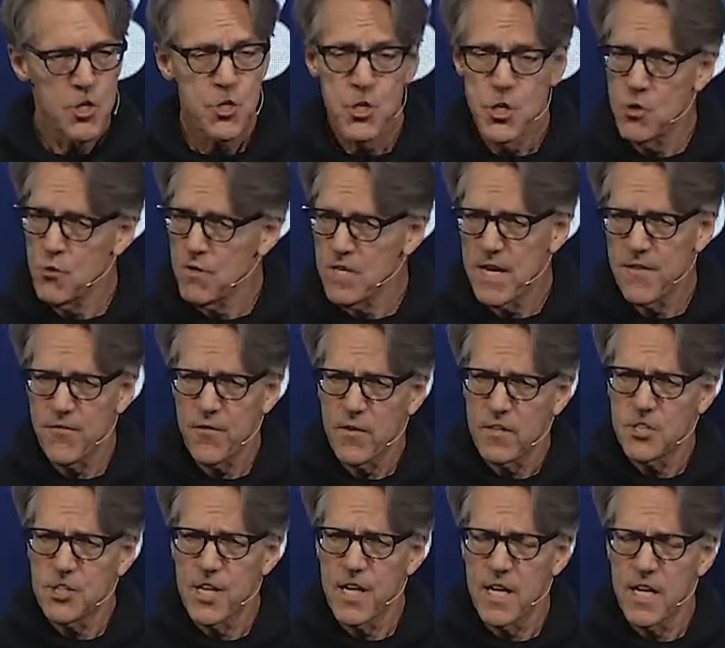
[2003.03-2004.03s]
Two
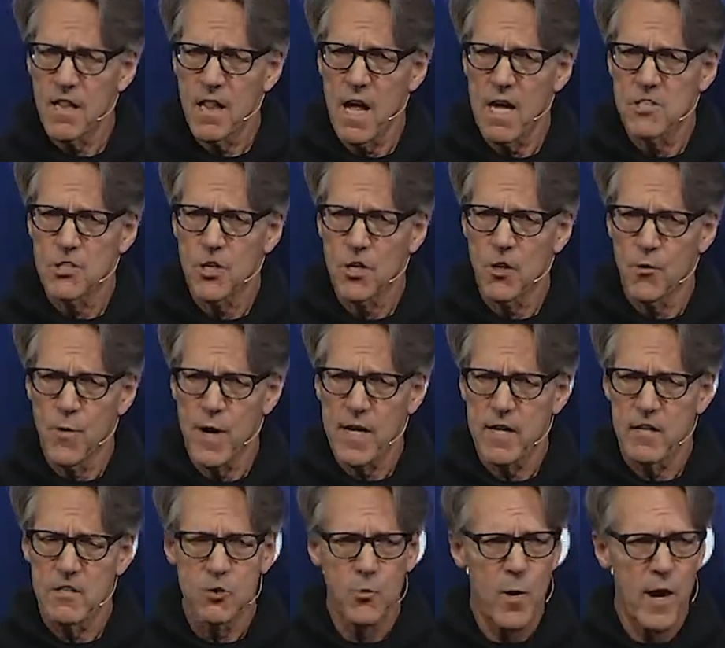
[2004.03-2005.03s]
different genealogical
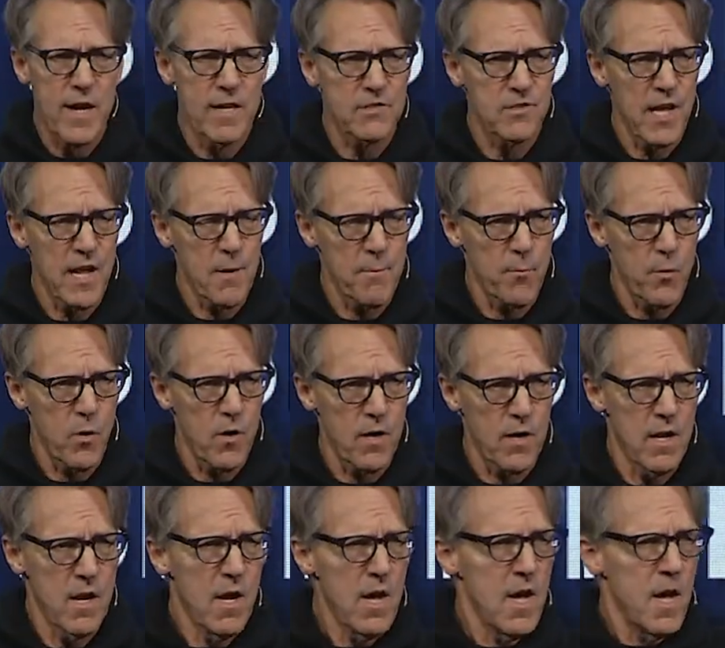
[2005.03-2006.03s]
records. Why is that
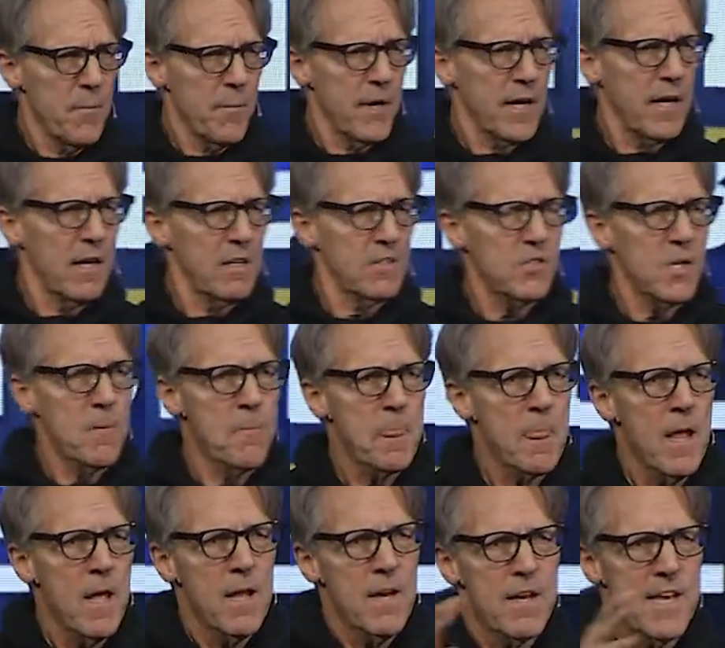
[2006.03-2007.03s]
important? Because
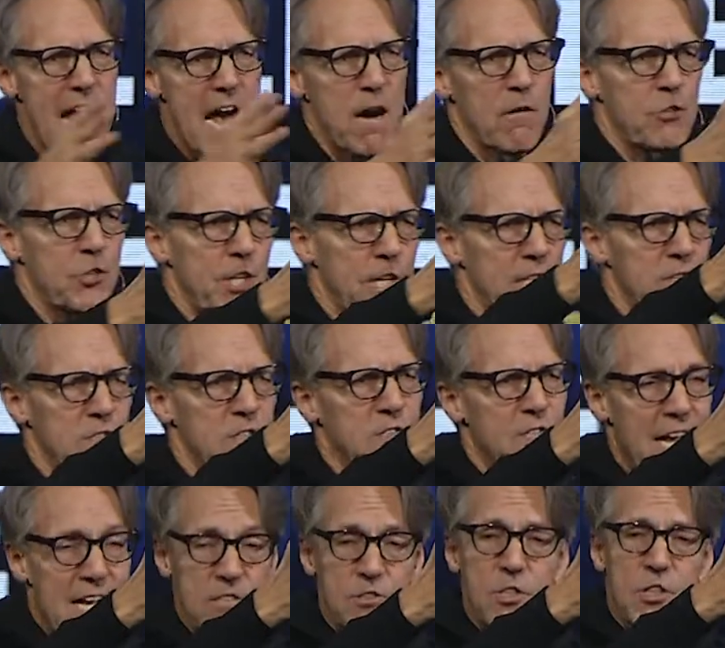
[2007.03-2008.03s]
now Jesus
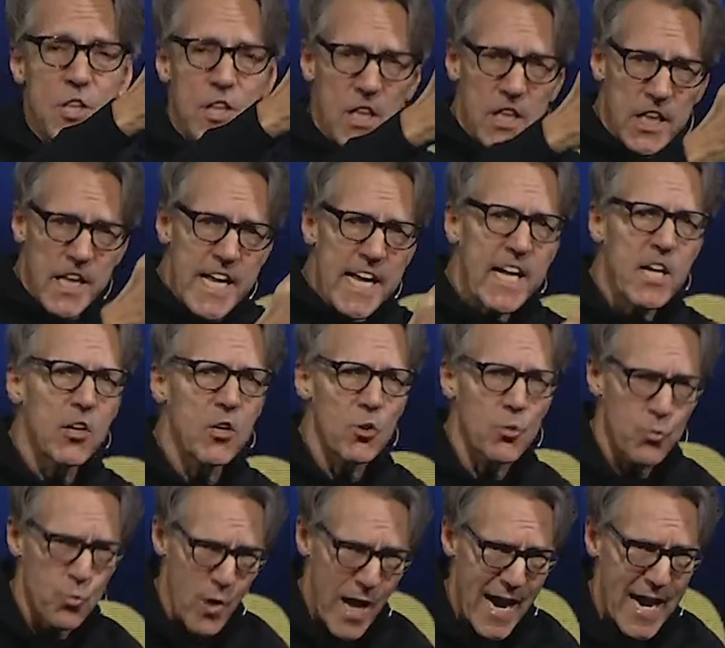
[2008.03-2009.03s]
has the
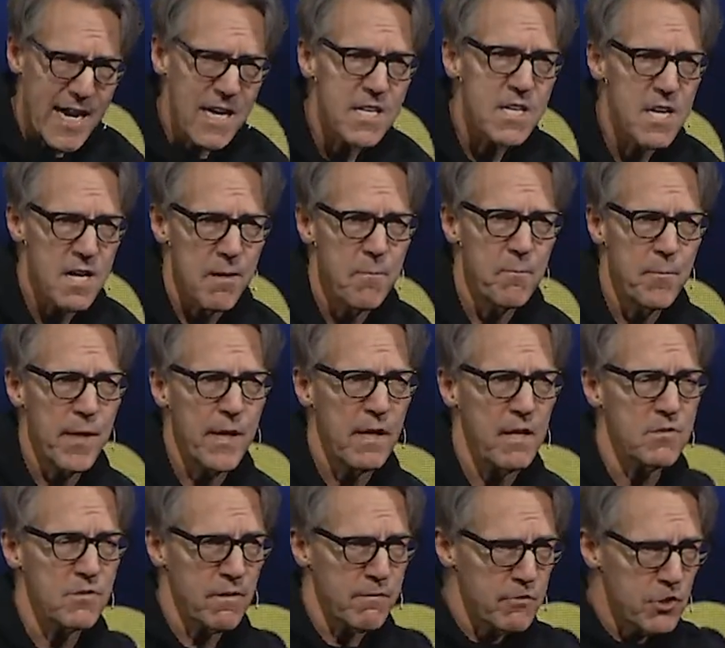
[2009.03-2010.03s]
legal right
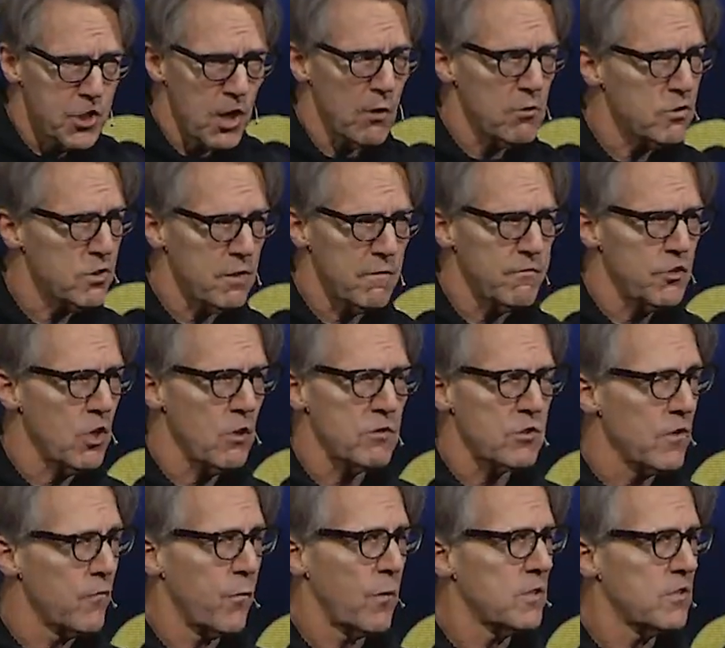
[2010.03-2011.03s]
because of Joseph.
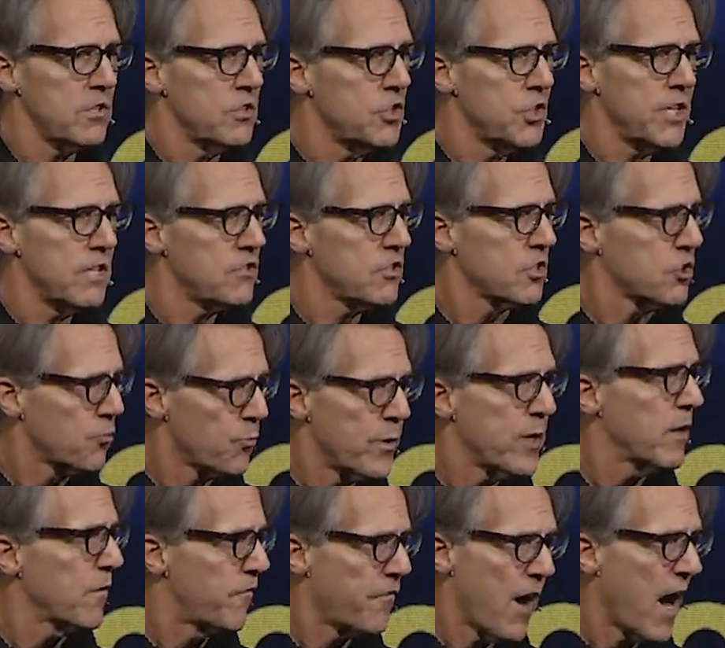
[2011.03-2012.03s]
Joseph wasn't Jesus'
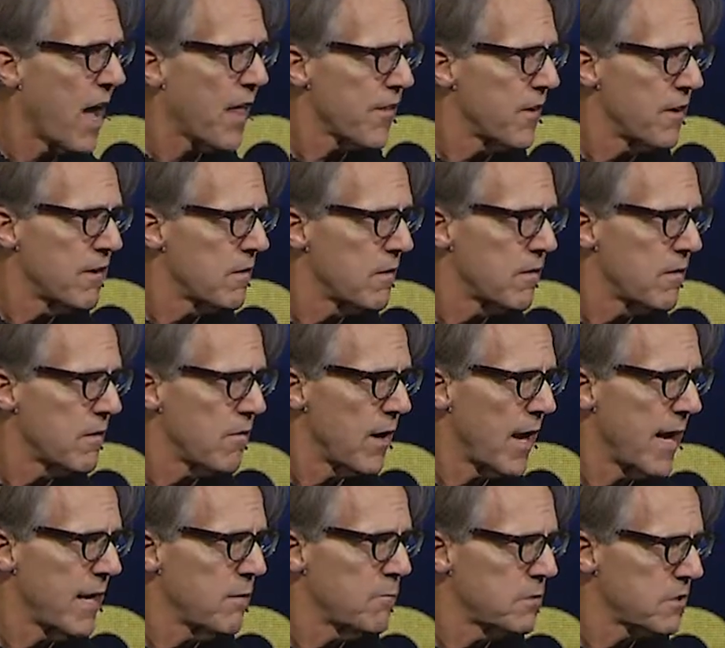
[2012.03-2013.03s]
real father,
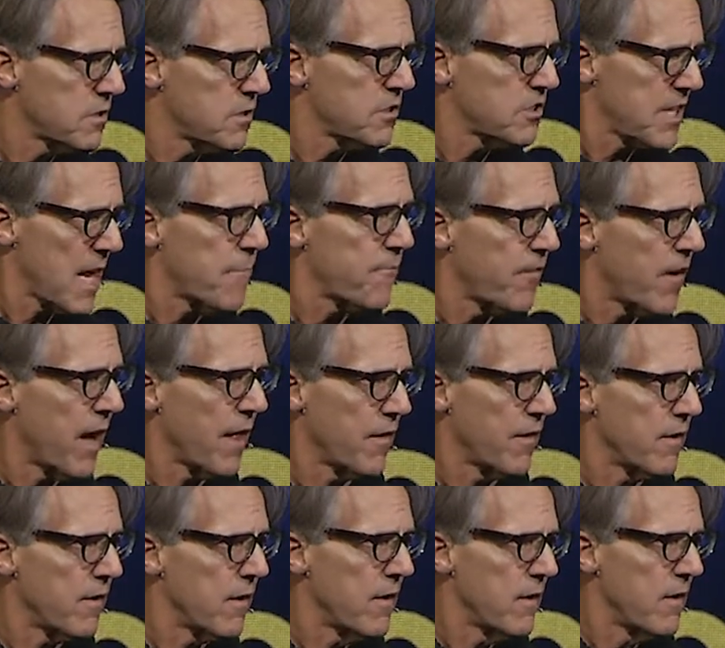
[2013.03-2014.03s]
right? It was his
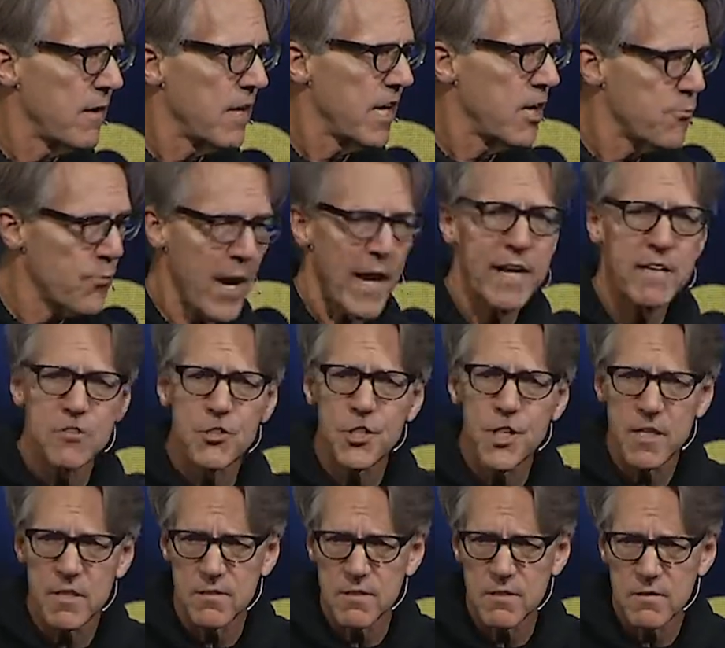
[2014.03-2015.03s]
stepfather. He raised
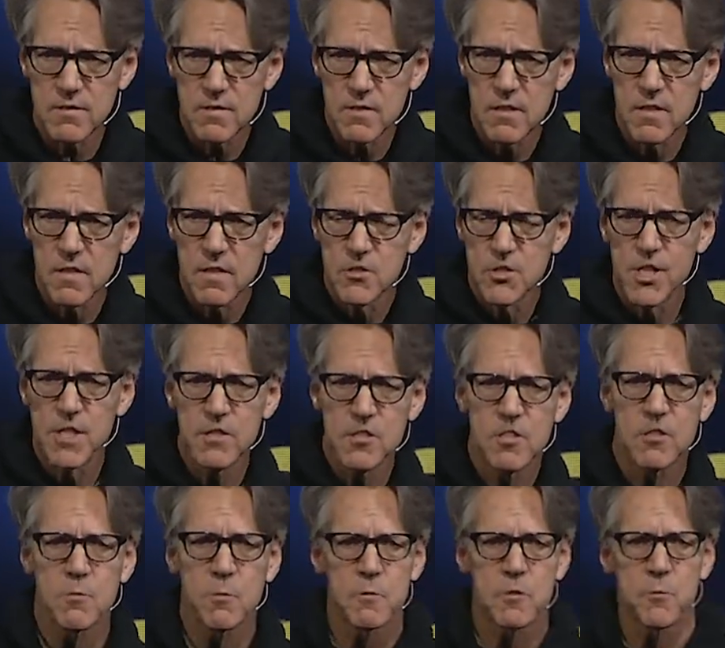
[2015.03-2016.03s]
Jesus.
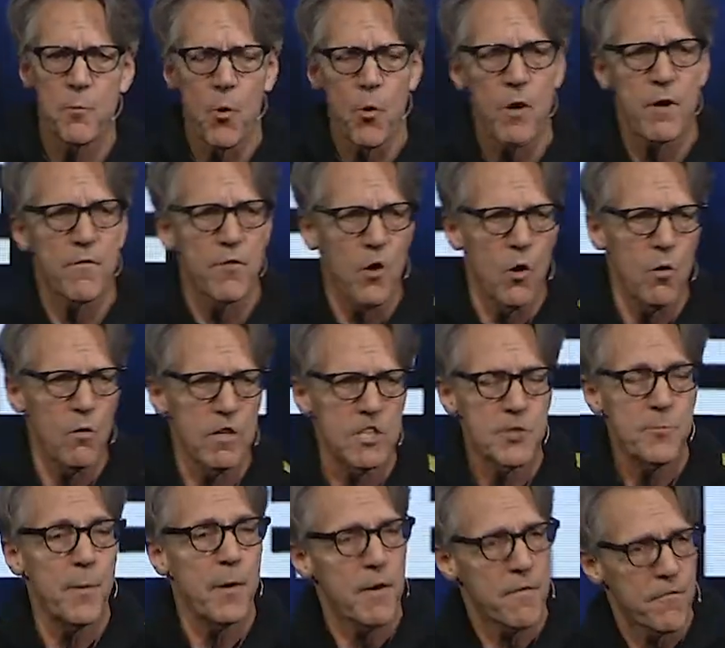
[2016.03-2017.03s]
Jesus was born of the Holy
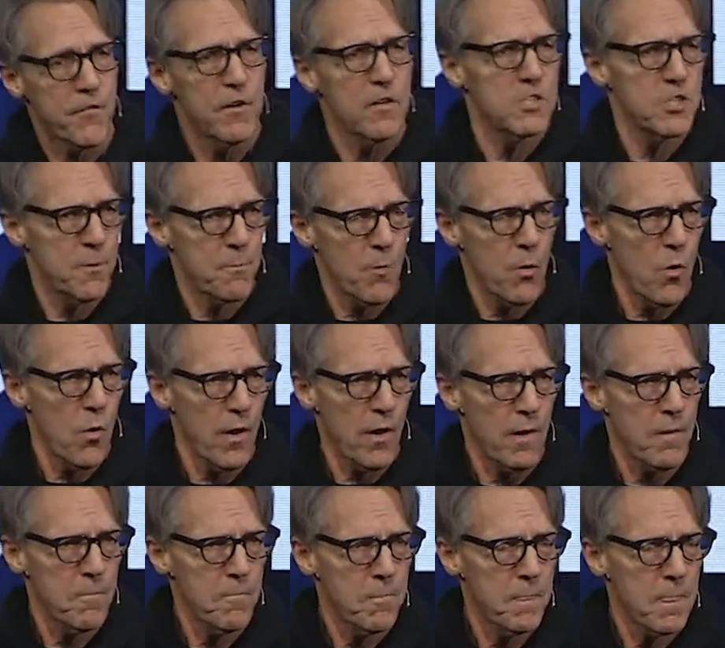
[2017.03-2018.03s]
Spirit, virgin born.